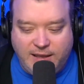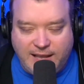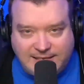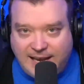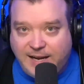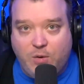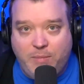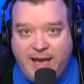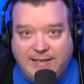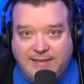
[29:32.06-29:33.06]
It's got to go
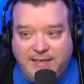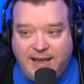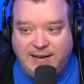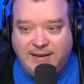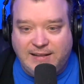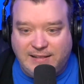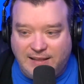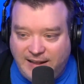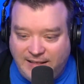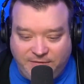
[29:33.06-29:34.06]
back to that.
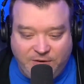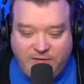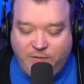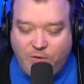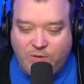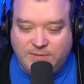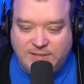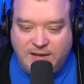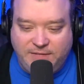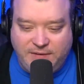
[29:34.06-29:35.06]
Let free form
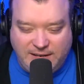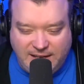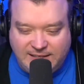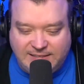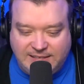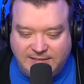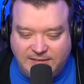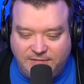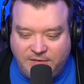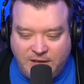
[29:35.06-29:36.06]
stuff in, in the sense
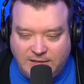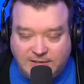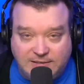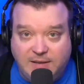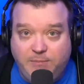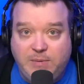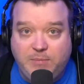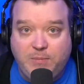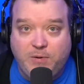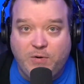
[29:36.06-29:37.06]
of just let
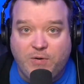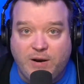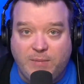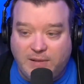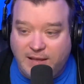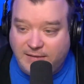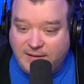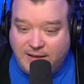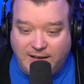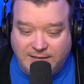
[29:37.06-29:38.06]
people program,
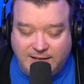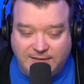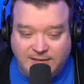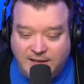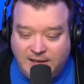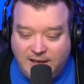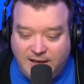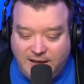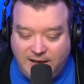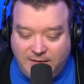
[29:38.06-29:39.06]
let content
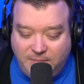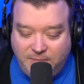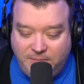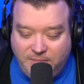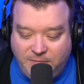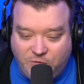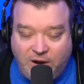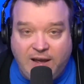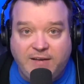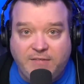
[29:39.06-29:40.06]
uh,
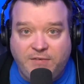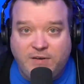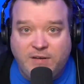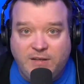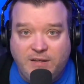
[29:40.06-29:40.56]
drive